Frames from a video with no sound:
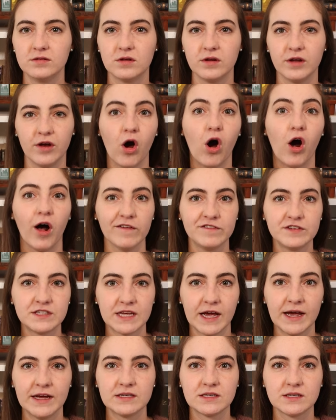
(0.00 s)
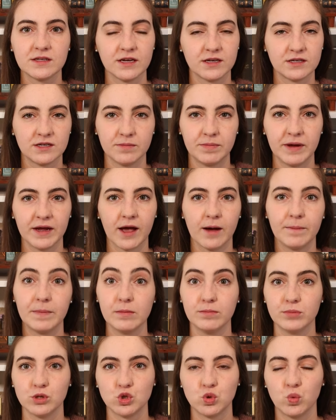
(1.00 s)
an offset, like to pick up
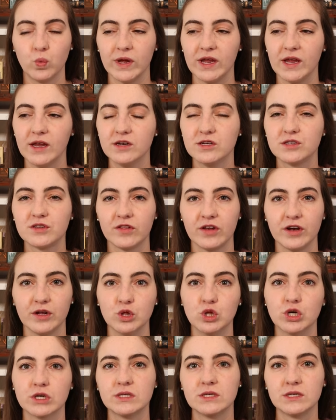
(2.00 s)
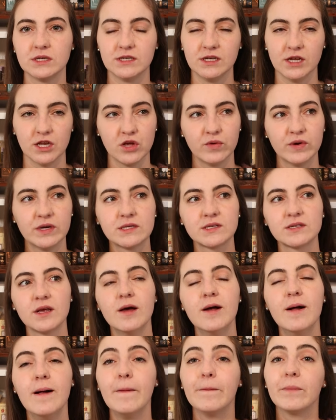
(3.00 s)
in between so that it looks continuous.
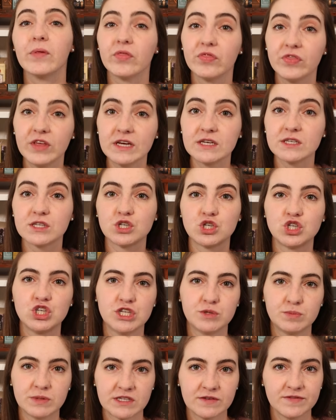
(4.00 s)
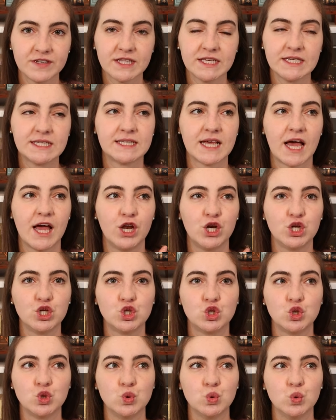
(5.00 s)
But this, she specifically said
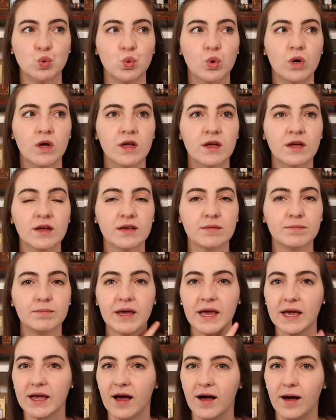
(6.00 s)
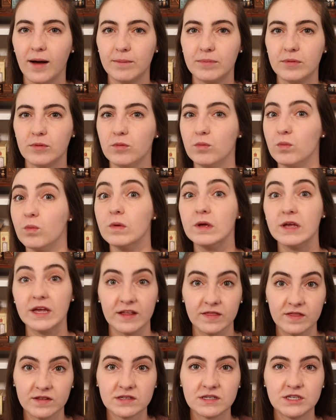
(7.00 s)
to pick up
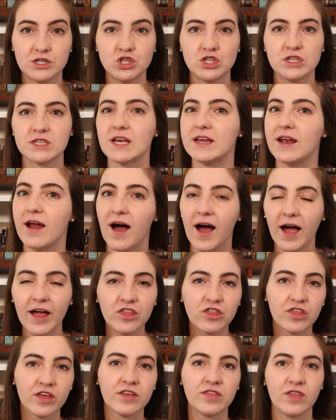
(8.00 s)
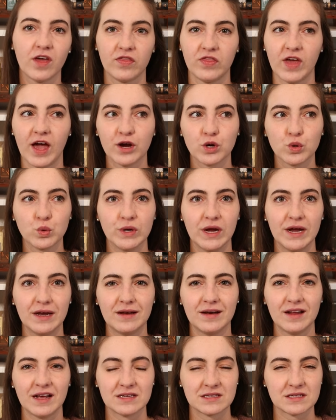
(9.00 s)
in the stitches, and I think that that
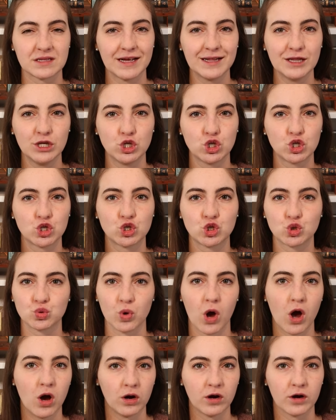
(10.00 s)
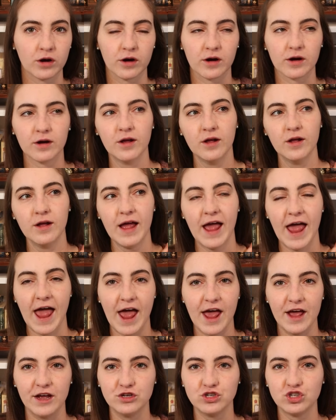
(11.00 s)
created a slightly stronger
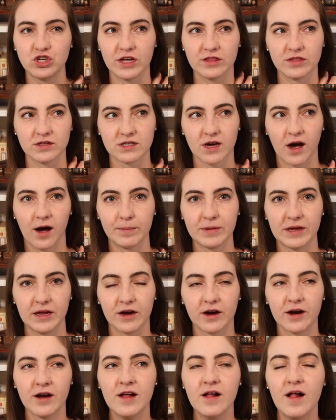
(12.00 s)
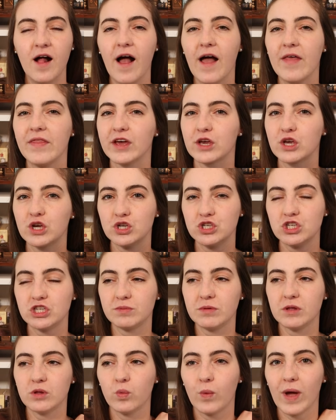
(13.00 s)
edge at the top here. And that could
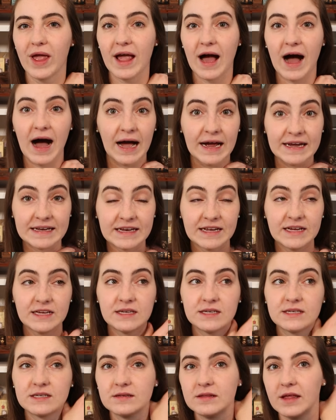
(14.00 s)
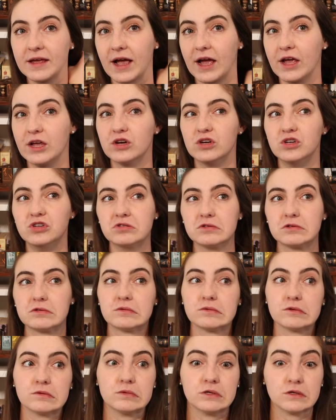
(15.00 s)
just be the way I knit, like I could
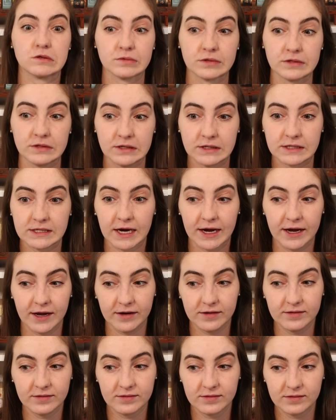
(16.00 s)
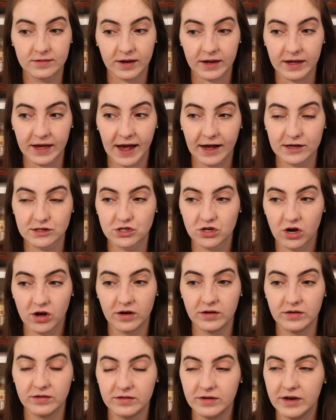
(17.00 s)
just be a really tight like cast
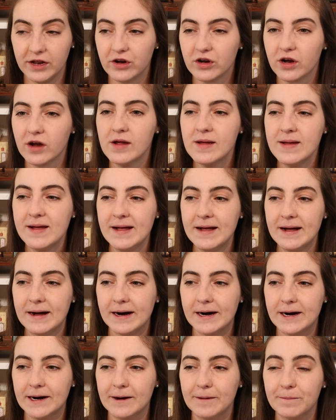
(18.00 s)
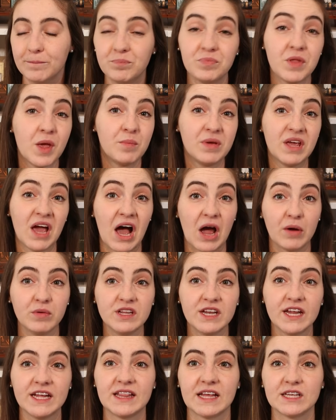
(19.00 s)
on knitter. But yeah, I
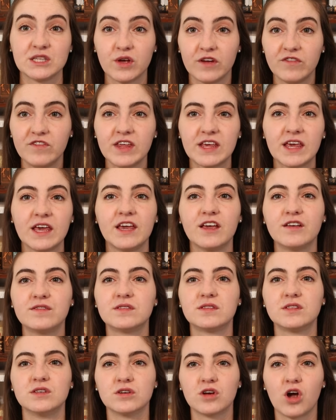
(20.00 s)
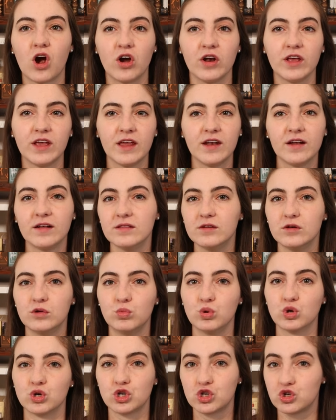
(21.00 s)
really like that. So I feel like it gives the cardigan a little
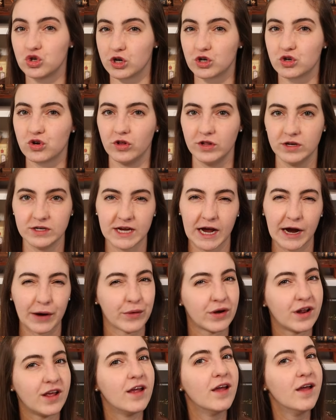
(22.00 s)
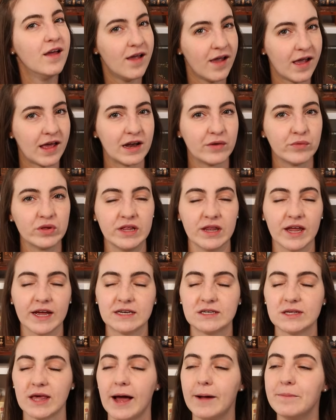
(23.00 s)
more structural integrity, and I really
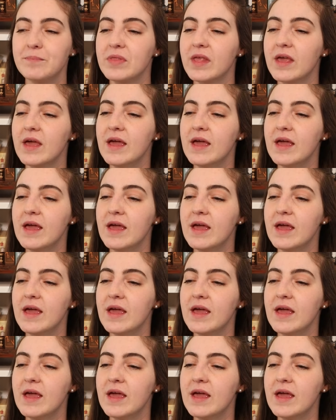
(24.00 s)
liked that.